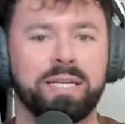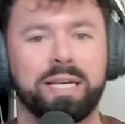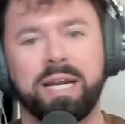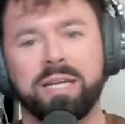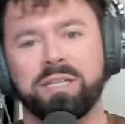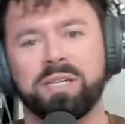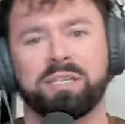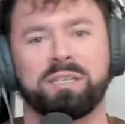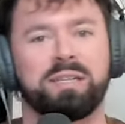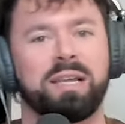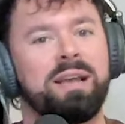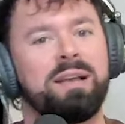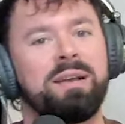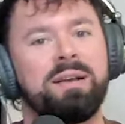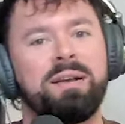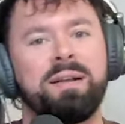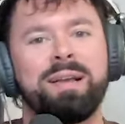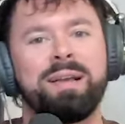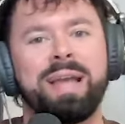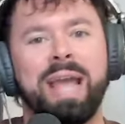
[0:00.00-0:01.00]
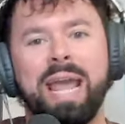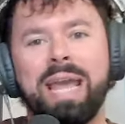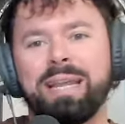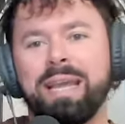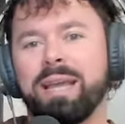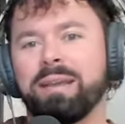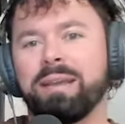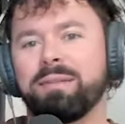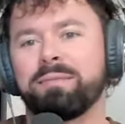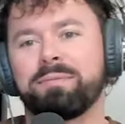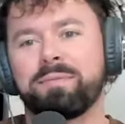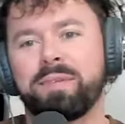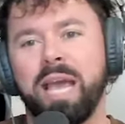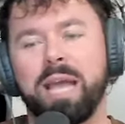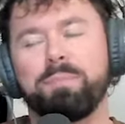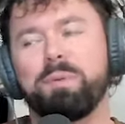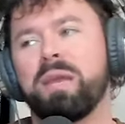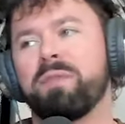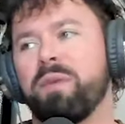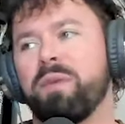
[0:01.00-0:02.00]
And it just, it
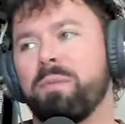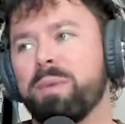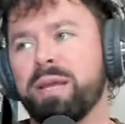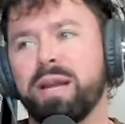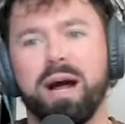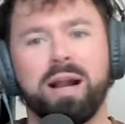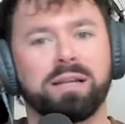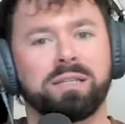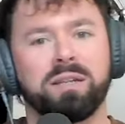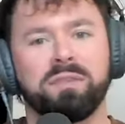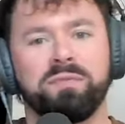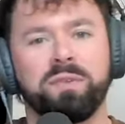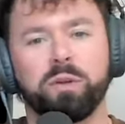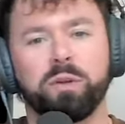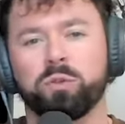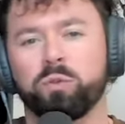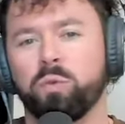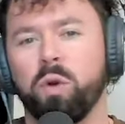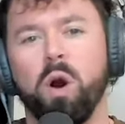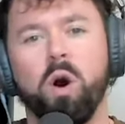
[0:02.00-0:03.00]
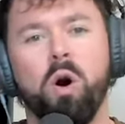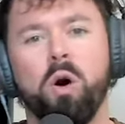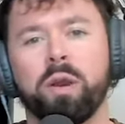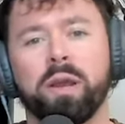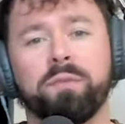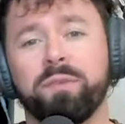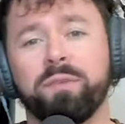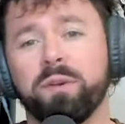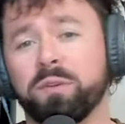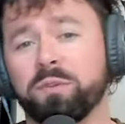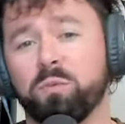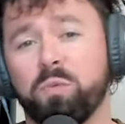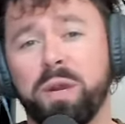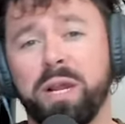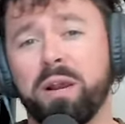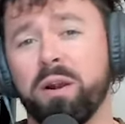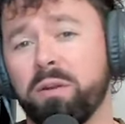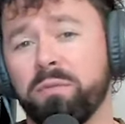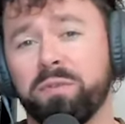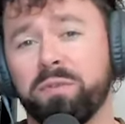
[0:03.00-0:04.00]
KP, if I'm being honest, it feels wrong. It feels
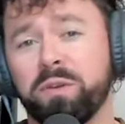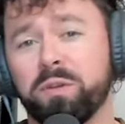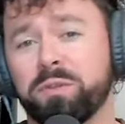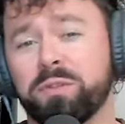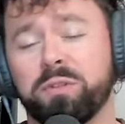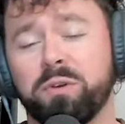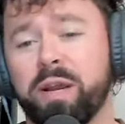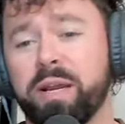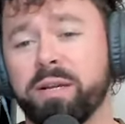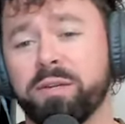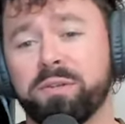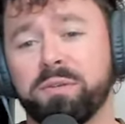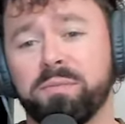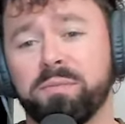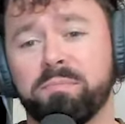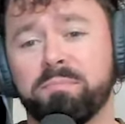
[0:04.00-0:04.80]
weird. It feels strange.